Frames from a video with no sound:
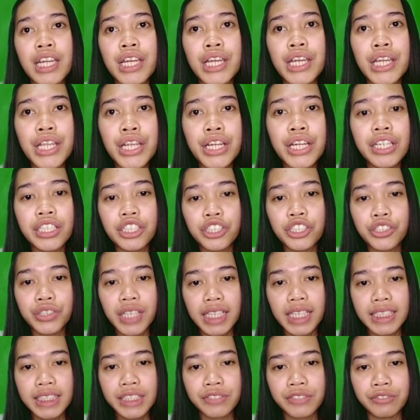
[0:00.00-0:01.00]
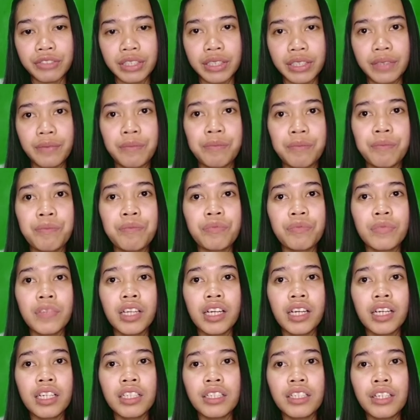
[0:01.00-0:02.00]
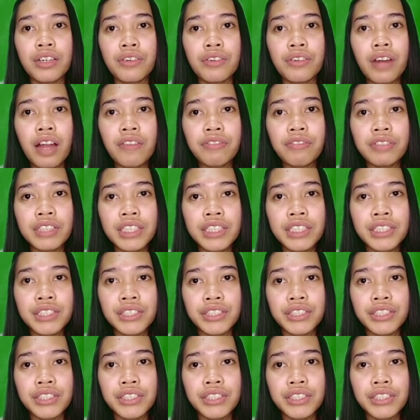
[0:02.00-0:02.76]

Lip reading: near transfer refers